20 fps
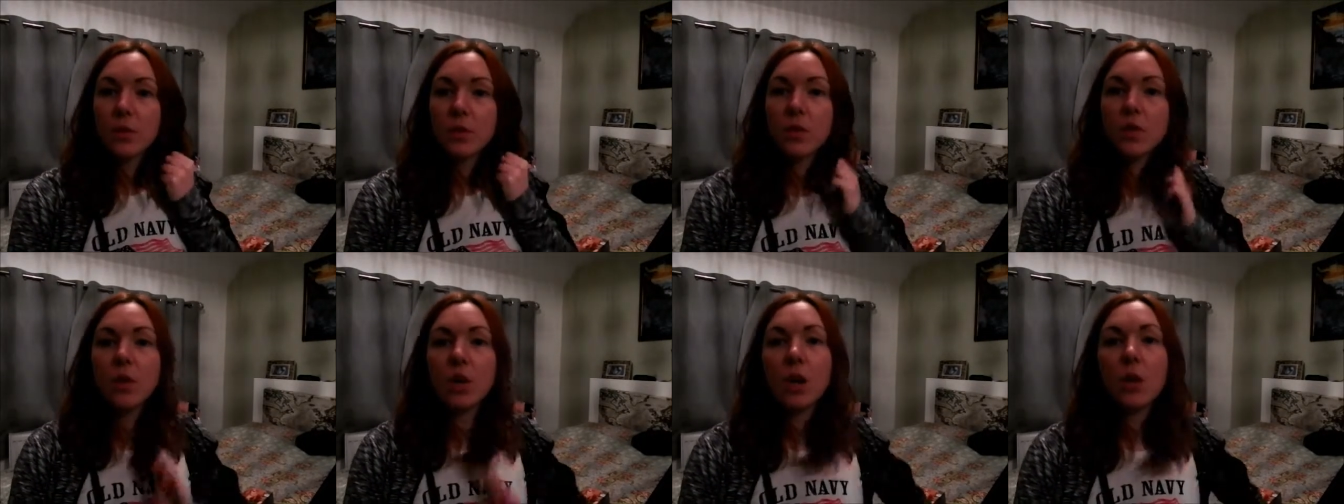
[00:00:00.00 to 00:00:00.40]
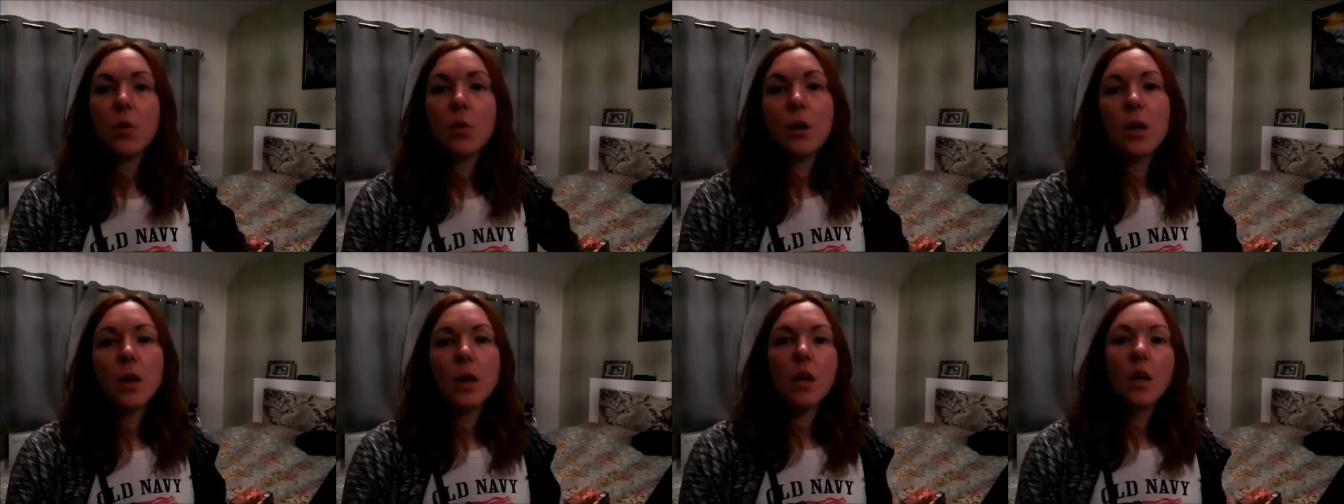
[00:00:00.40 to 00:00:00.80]

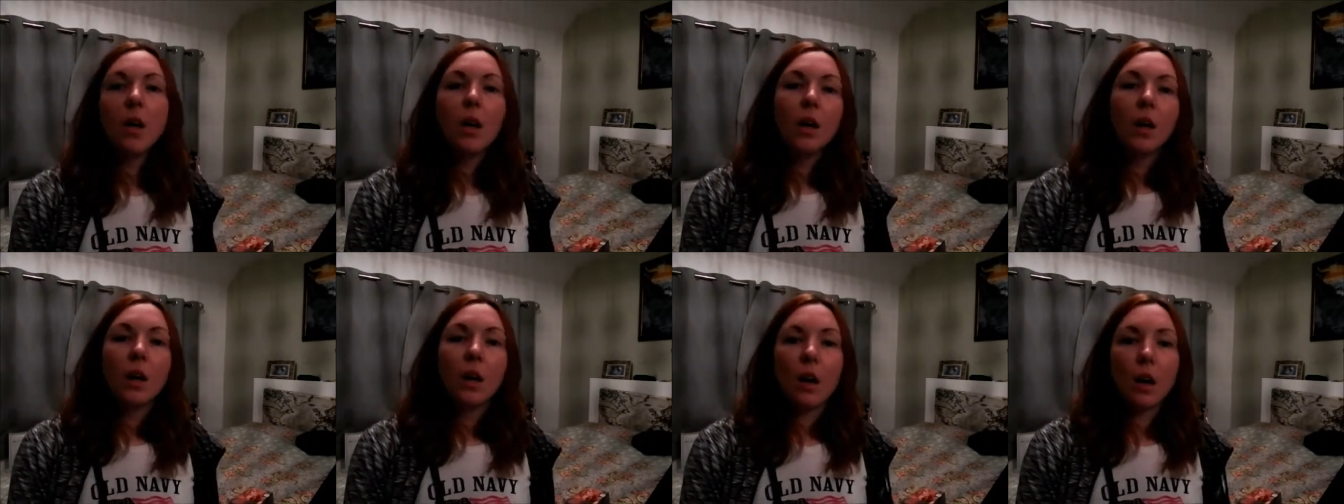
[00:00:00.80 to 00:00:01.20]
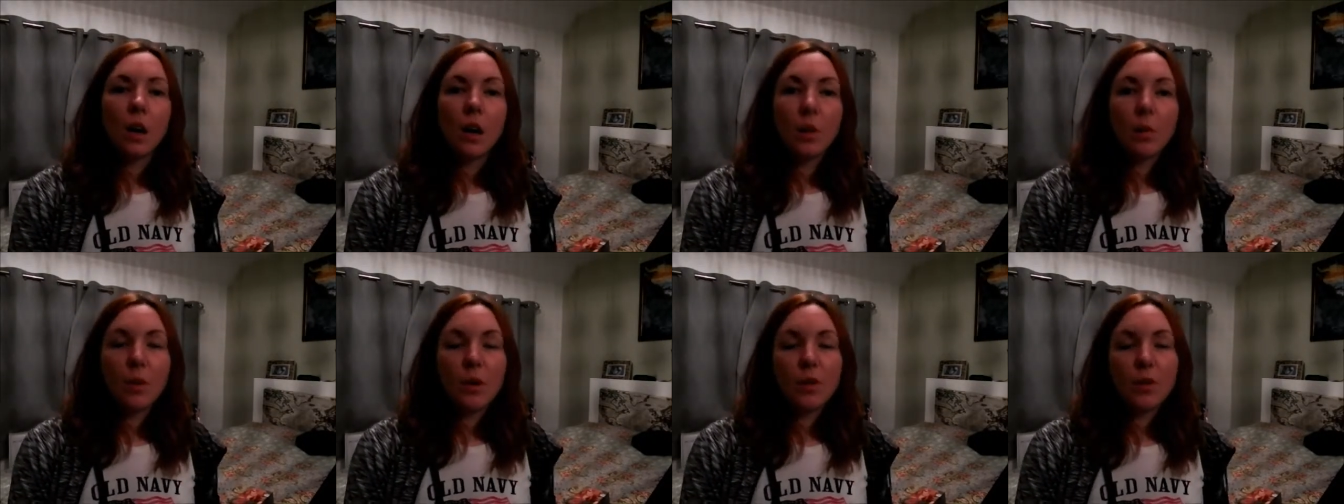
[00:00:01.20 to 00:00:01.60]
So
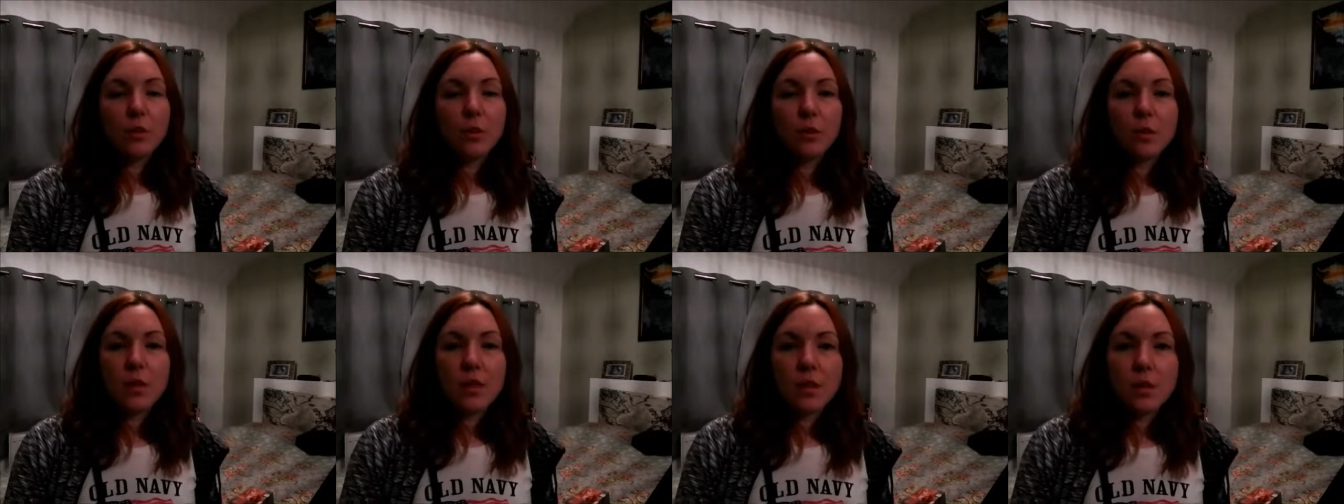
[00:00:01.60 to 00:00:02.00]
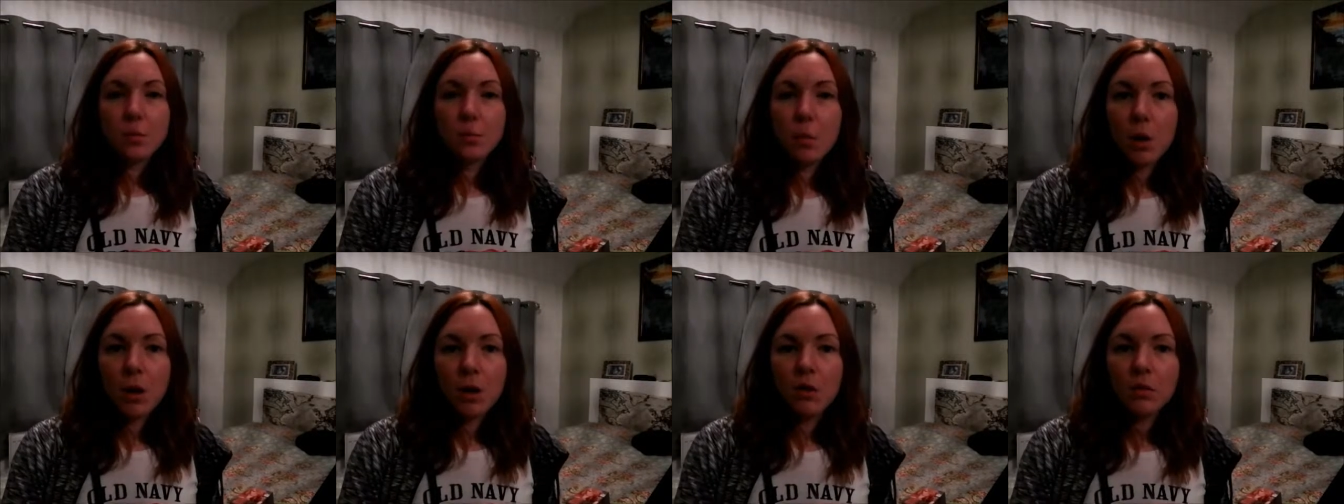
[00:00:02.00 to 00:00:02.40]
I went through this
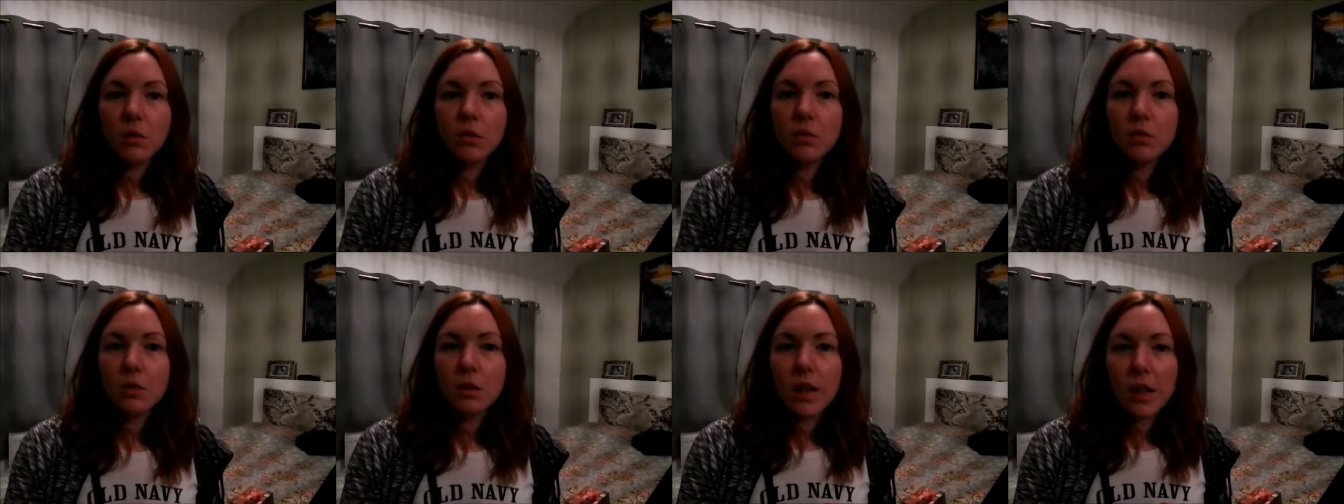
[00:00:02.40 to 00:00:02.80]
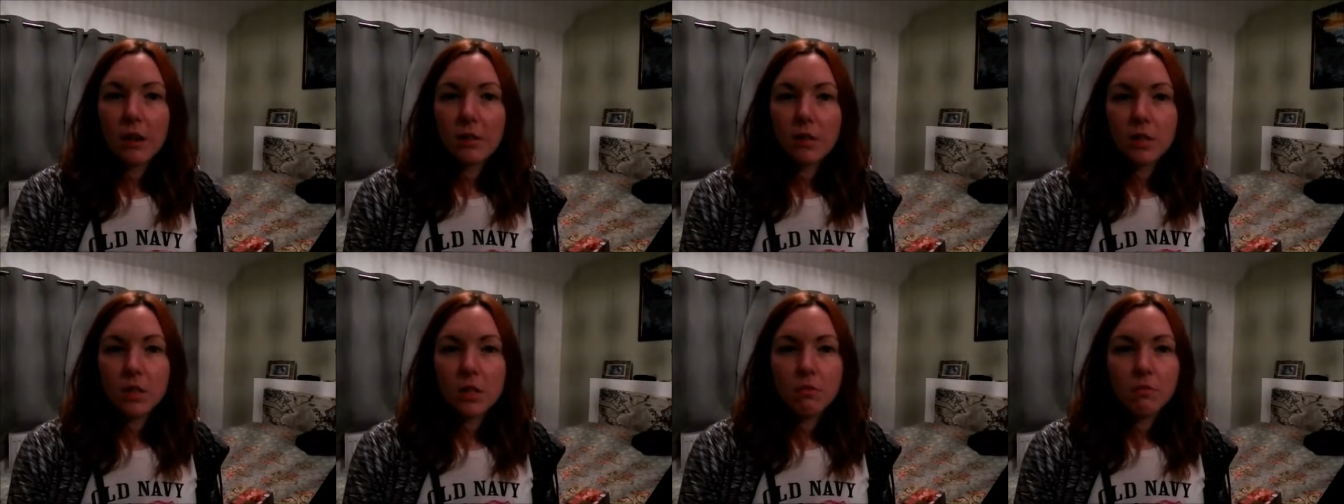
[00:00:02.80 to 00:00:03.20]
in my
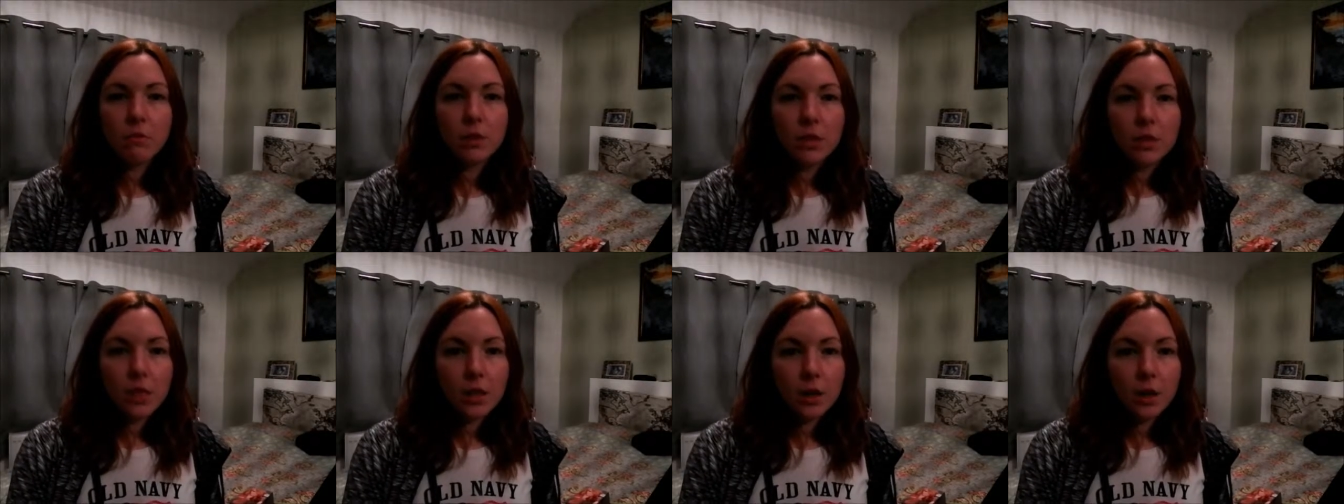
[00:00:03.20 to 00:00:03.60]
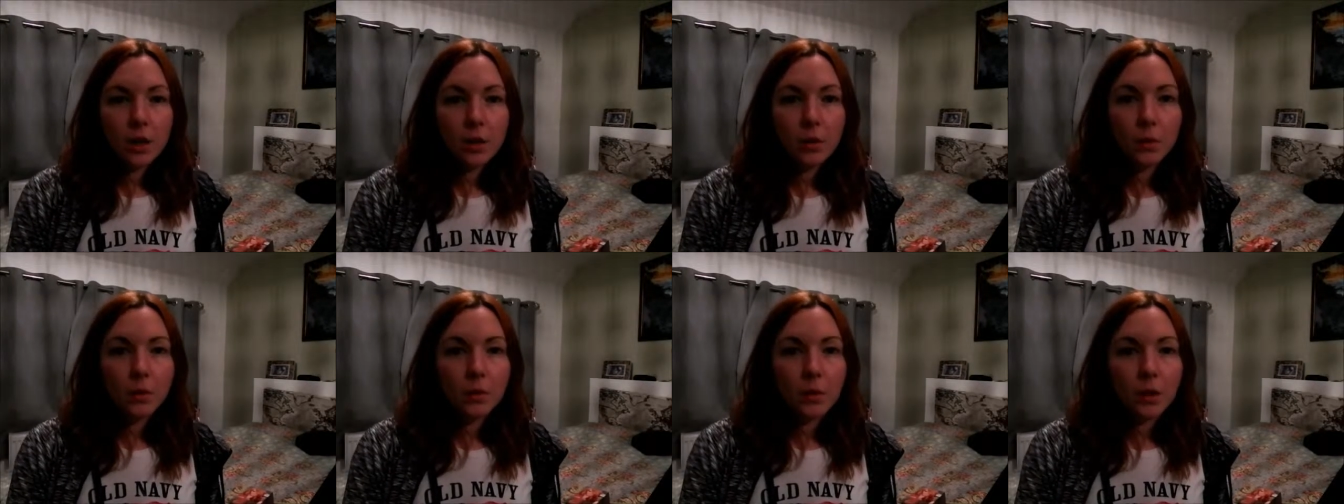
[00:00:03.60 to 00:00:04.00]
keratin
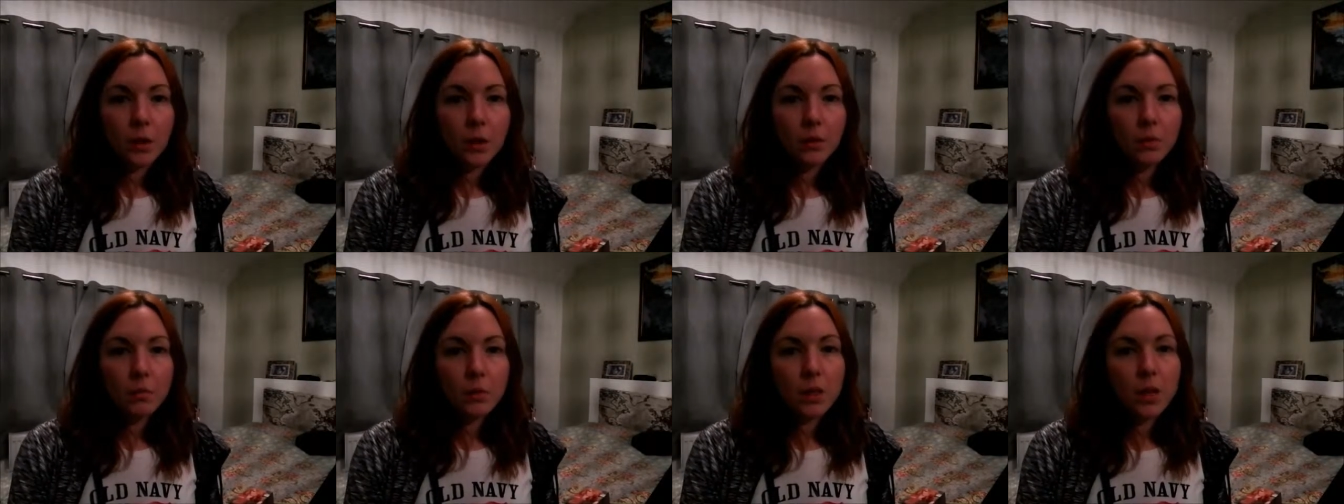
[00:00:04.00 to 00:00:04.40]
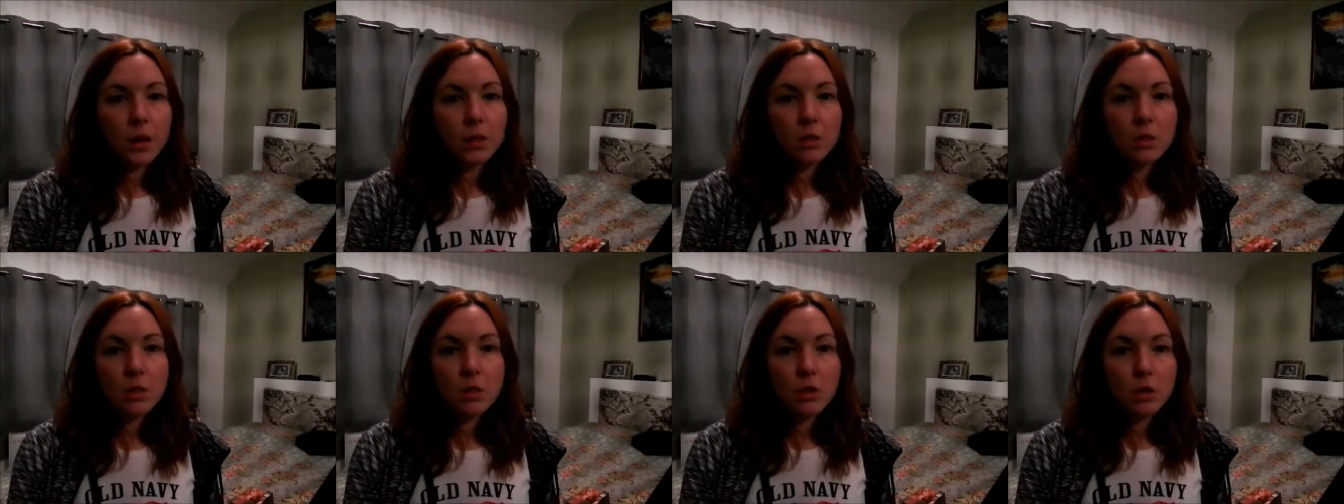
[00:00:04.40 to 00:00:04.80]
video, the
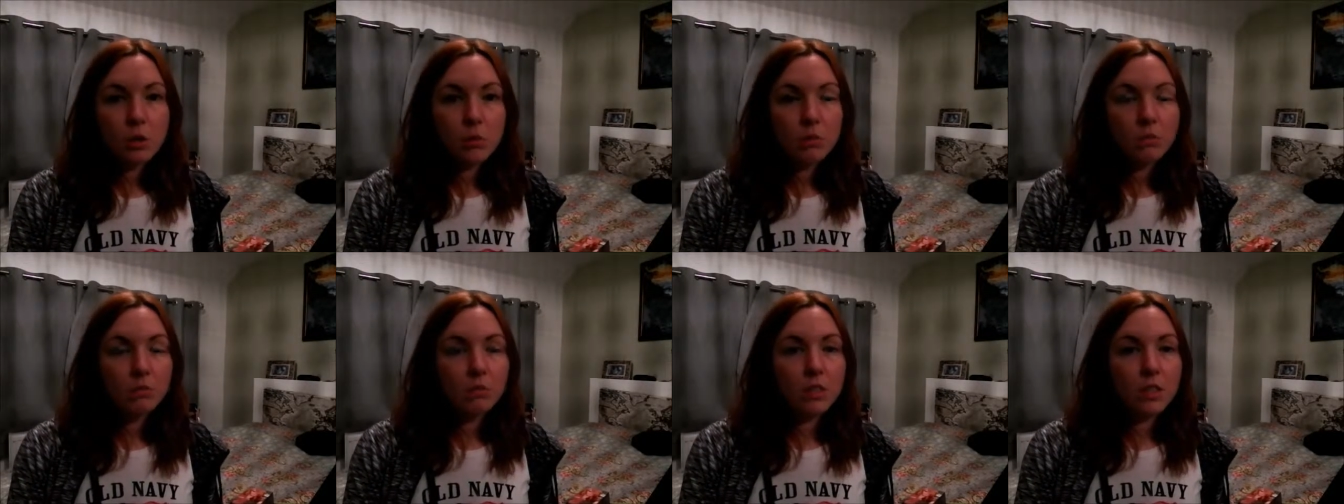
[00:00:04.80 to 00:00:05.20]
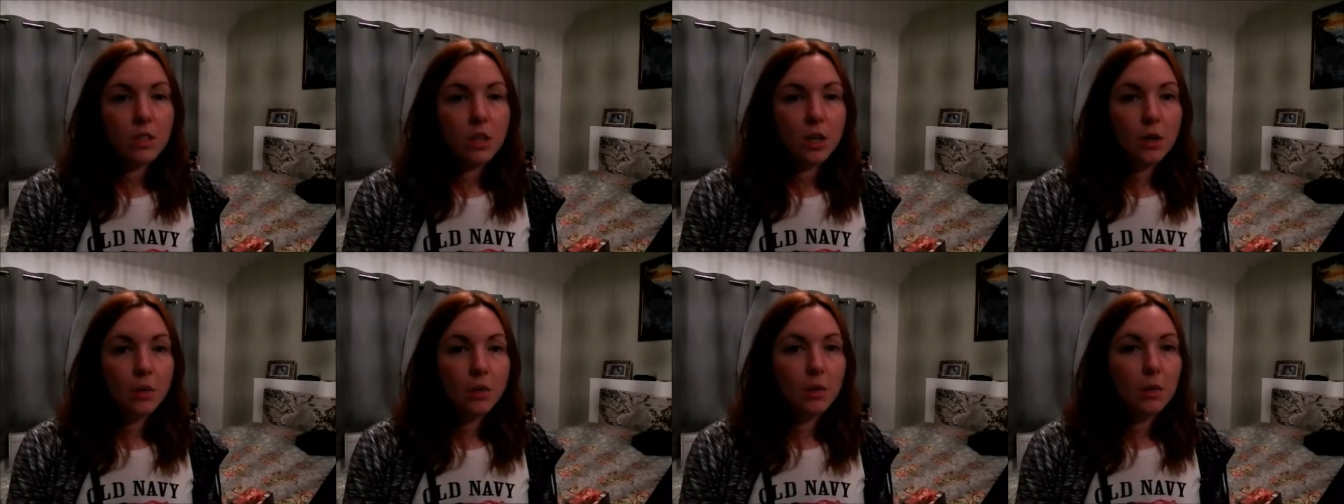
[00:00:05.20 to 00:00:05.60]
keratin treatment
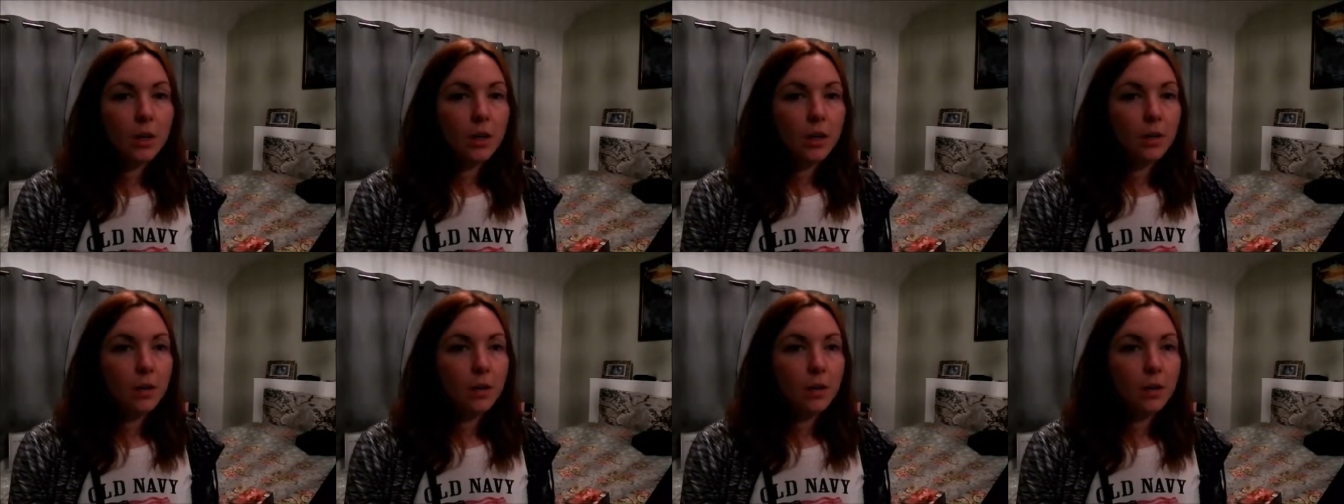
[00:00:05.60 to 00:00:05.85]
video